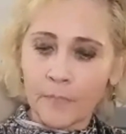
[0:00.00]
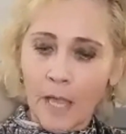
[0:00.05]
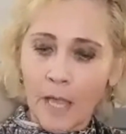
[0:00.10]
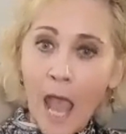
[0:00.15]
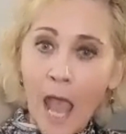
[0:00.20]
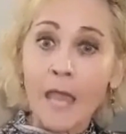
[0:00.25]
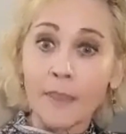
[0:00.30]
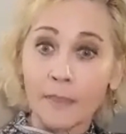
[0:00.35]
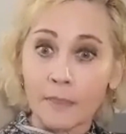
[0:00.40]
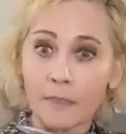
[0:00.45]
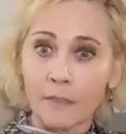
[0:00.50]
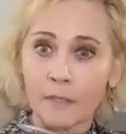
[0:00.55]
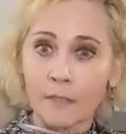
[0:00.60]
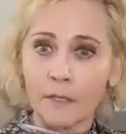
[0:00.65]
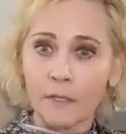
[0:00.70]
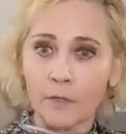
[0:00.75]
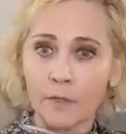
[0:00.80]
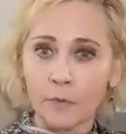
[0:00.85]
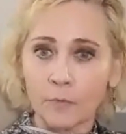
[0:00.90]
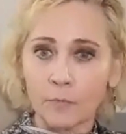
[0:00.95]
at
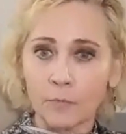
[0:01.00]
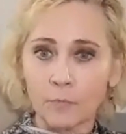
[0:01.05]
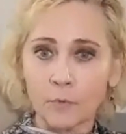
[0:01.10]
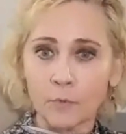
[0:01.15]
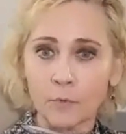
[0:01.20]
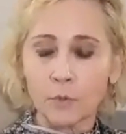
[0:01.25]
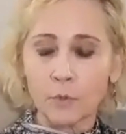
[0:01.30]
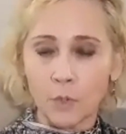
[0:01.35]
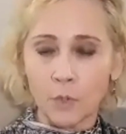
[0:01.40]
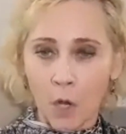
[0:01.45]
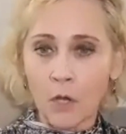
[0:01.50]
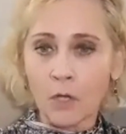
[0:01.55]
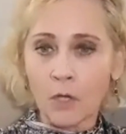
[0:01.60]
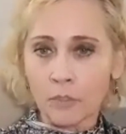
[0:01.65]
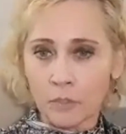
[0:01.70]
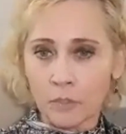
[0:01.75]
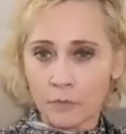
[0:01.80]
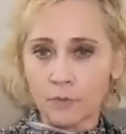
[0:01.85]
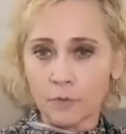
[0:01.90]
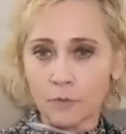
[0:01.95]
the root
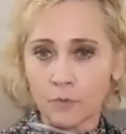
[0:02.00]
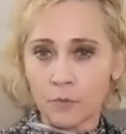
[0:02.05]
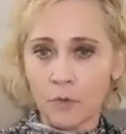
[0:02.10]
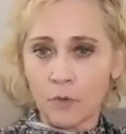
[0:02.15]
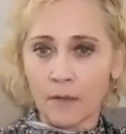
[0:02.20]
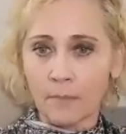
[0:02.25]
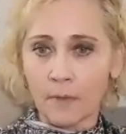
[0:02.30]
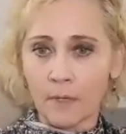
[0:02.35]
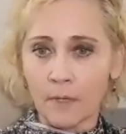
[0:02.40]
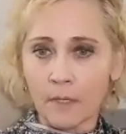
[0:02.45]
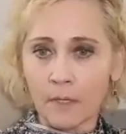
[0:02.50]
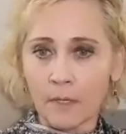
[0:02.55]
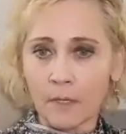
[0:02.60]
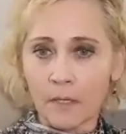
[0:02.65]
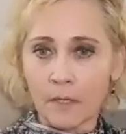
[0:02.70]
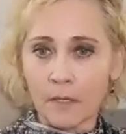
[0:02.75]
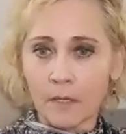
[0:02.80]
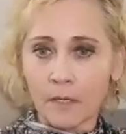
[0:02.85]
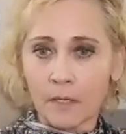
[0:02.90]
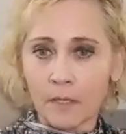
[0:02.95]
cause of the trauma,
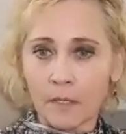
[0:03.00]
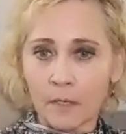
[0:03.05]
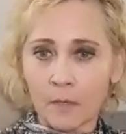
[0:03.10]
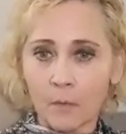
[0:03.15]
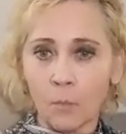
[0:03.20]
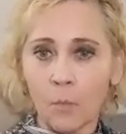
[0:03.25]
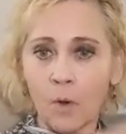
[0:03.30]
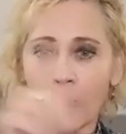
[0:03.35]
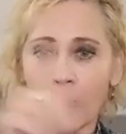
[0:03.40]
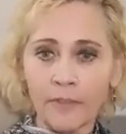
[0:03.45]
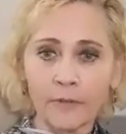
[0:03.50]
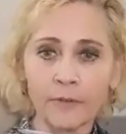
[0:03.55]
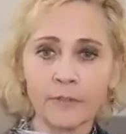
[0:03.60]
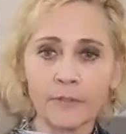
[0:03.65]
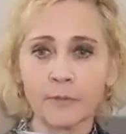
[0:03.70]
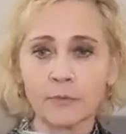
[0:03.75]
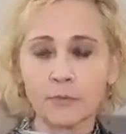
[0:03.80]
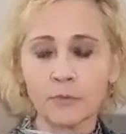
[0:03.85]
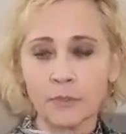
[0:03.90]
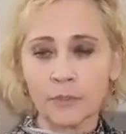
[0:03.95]
why they're
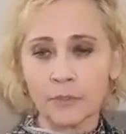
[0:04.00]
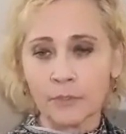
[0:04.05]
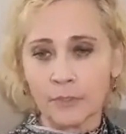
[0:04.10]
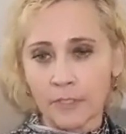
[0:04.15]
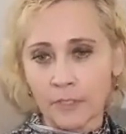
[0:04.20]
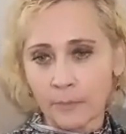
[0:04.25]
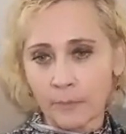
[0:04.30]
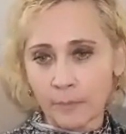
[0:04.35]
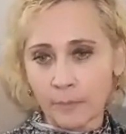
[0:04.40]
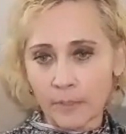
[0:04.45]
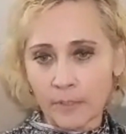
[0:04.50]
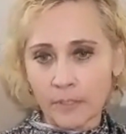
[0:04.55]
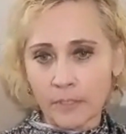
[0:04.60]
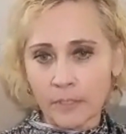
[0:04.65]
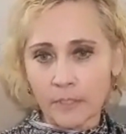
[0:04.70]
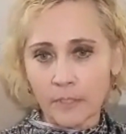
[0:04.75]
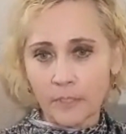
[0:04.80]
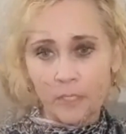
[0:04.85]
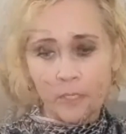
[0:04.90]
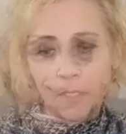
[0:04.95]
so triggered in the present.
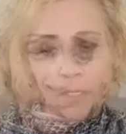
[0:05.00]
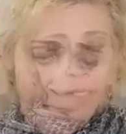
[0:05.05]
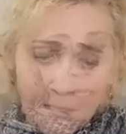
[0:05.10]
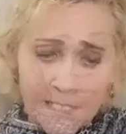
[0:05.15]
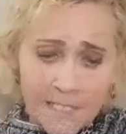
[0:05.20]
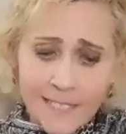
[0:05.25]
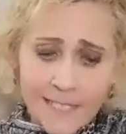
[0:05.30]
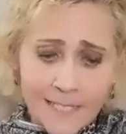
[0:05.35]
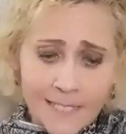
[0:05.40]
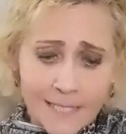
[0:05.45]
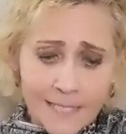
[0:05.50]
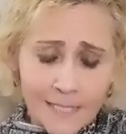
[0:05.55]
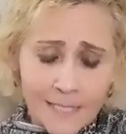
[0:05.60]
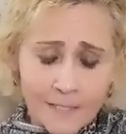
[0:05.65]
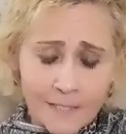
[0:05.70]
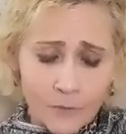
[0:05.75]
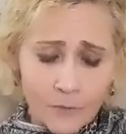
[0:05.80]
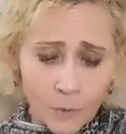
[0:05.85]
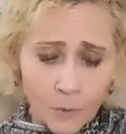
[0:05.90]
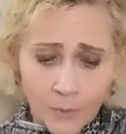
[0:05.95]
These
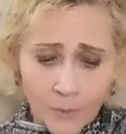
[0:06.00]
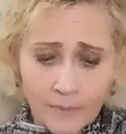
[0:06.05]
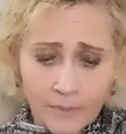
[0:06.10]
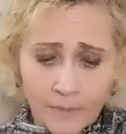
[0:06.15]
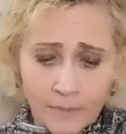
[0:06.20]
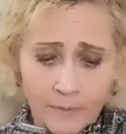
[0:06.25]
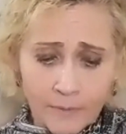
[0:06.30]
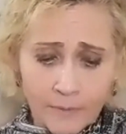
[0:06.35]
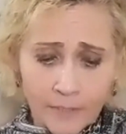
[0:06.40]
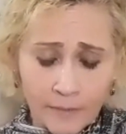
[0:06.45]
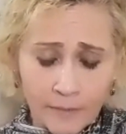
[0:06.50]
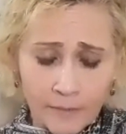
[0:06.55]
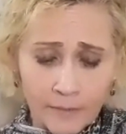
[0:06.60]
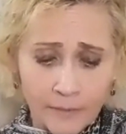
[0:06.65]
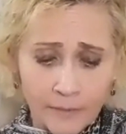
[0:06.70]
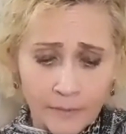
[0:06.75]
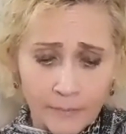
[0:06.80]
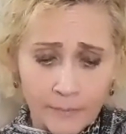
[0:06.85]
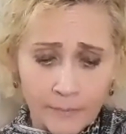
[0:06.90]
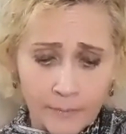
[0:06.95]
stories I'm telling
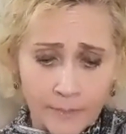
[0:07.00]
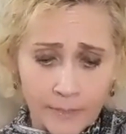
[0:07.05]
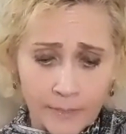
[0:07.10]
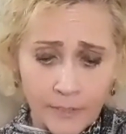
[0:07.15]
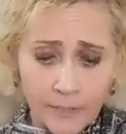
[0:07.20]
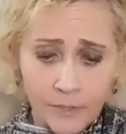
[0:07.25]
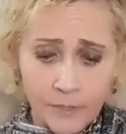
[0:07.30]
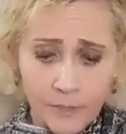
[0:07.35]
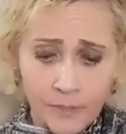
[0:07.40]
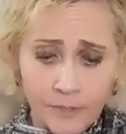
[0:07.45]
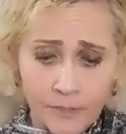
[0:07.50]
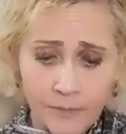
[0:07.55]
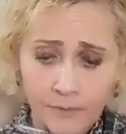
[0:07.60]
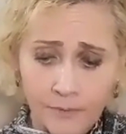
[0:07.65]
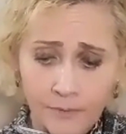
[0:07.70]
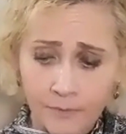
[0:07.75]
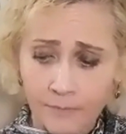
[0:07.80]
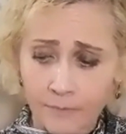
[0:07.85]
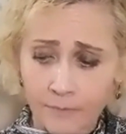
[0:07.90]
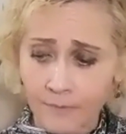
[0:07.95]
you are not
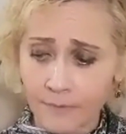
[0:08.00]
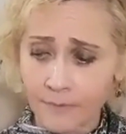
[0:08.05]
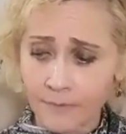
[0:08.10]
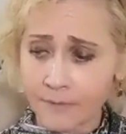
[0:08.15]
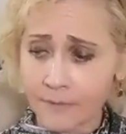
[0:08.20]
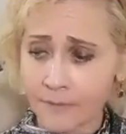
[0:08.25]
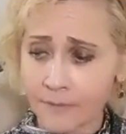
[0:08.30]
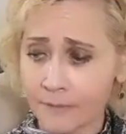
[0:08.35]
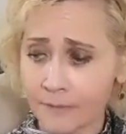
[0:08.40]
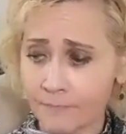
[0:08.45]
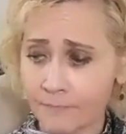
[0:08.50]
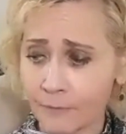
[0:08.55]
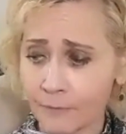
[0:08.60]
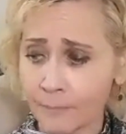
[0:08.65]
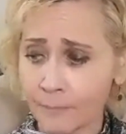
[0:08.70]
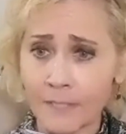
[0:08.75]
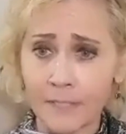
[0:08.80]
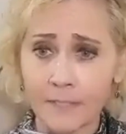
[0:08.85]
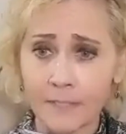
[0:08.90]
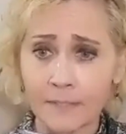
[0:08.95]
just to, for
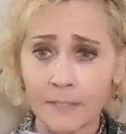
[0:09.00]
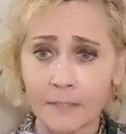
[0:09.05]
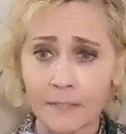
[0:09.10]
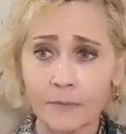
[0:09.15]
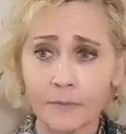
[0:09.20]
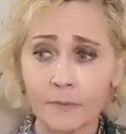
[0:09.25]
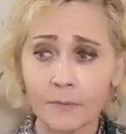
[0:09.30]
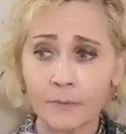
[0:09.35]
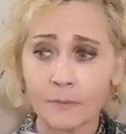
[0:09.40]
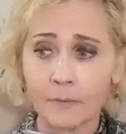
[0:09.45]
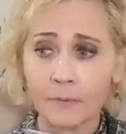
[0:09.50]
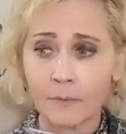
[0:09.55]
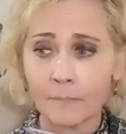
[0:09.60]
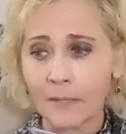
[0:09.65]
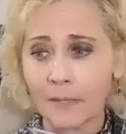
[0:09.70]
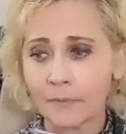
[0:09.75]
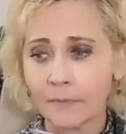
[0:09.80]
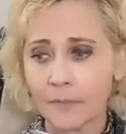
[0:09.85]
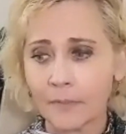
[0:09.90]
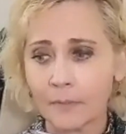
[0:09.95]
me to tell you
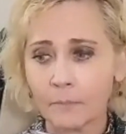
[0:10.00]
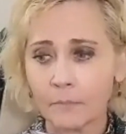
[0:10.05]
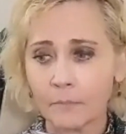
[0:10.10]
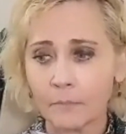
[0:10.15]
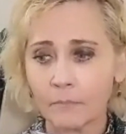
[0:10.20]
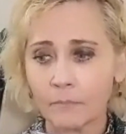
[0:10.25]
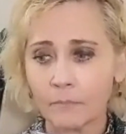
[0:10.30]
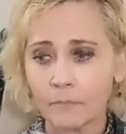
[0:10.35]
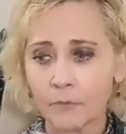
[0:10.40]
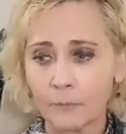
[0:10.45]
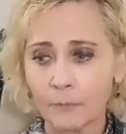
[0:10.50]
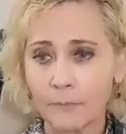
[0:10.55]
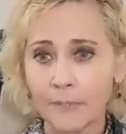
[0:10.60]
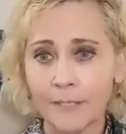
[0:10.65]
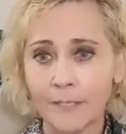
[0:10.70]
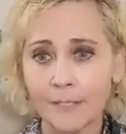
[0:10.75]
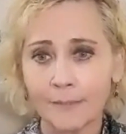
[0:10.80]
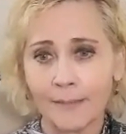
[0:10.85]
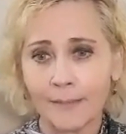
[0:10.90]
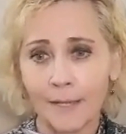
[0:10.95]
about them for
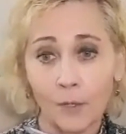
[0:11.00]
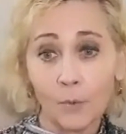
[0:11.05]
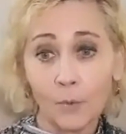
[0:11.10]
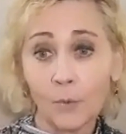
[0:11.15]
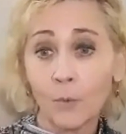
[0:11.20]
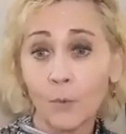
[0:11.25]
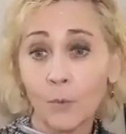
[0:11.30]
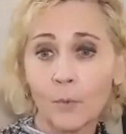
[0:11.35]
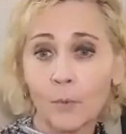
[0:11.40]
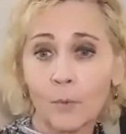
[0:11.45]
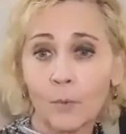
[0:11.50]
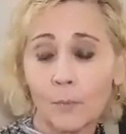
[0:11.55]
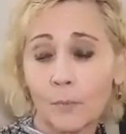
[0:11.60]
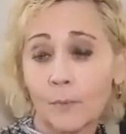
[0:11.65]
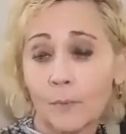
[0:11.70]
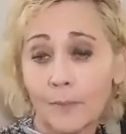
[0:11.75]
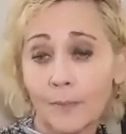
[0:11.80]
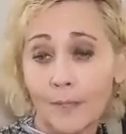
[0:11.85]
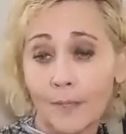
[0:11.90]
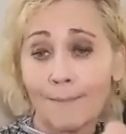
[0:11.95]
me and like, ooh,
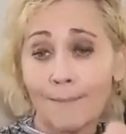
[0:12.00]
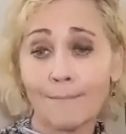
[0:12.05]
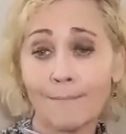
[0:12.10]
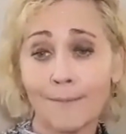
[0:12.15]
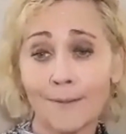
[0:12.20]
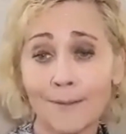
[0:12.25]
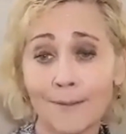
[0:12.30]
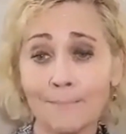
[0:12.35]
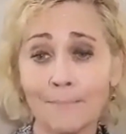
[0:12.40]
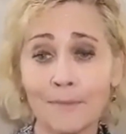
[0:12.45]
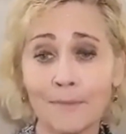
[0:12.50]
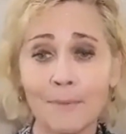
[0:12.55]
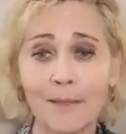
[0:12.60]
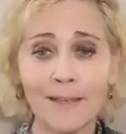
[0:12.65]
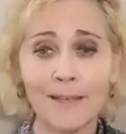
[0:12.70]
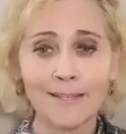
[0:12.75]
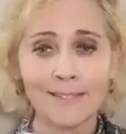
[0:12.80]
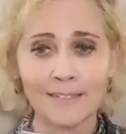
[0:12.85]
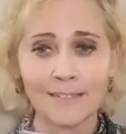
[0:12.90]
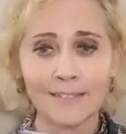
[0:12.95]
I'm, I'm the
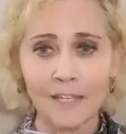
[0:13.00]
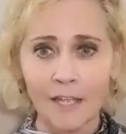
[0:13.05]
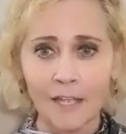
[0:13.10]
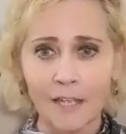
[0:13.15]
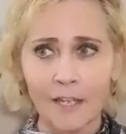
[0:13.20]
best.